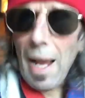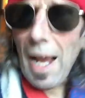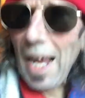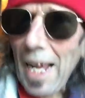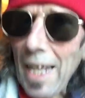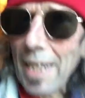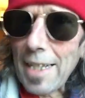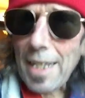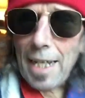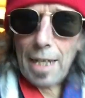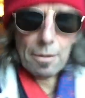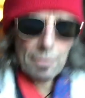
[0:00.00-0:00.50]
my
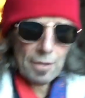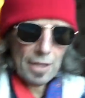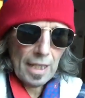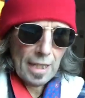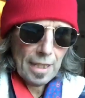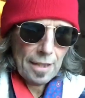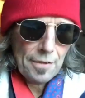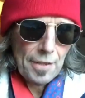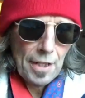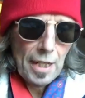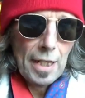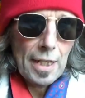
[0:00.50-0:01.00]
hand now, and
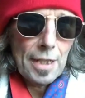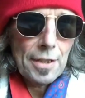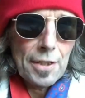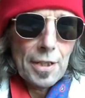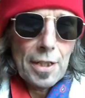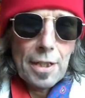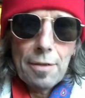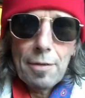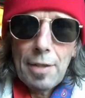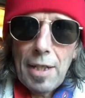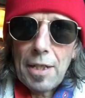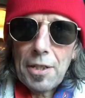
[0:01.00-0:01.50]
that is
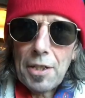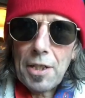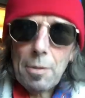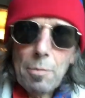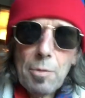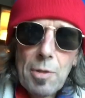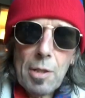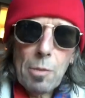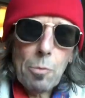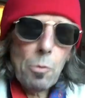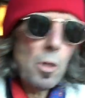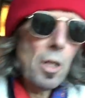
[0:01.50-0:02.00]
it. That
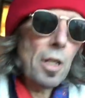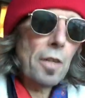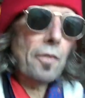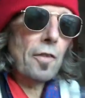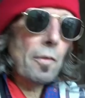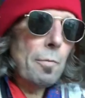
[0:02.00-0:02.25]
seems to work